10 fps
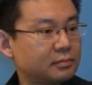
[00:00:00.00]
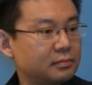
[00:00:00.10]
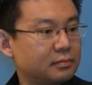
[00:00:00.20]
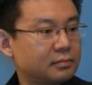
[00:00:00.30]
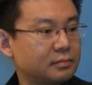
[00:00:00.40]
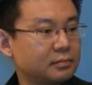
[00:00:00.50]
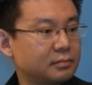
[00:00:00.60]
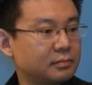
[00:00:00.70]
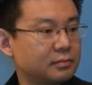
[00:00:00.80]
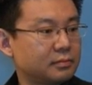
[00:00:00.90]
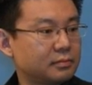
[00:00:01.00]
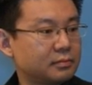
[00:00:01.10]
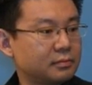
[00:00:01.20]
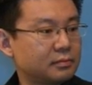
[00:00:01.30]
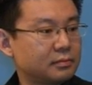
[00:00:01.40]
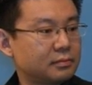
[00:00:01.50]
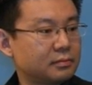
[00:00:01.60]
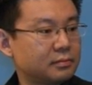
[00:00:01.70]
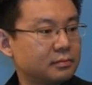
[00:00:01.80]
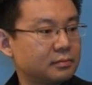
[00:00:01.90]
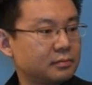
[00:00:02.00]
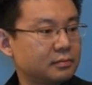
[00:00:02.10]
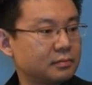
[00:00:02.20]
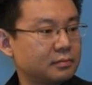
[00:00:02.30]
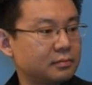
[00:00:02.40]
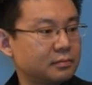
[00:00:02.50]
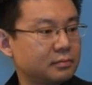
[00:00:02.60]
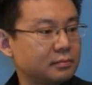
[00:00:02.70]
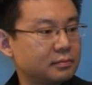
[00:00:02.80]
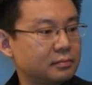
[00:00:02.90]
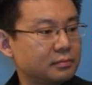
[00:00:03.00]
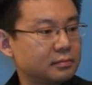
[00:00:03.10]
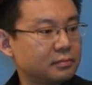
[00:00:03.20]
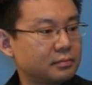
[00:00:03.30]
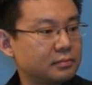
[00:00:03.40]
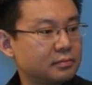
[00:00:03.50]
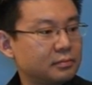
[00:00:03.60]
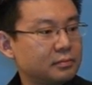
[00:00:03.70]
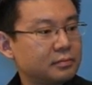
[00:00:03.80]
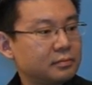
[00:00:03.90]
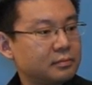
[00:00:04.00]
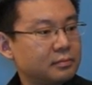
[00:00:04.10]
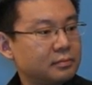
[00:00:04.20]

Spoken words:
[no speech]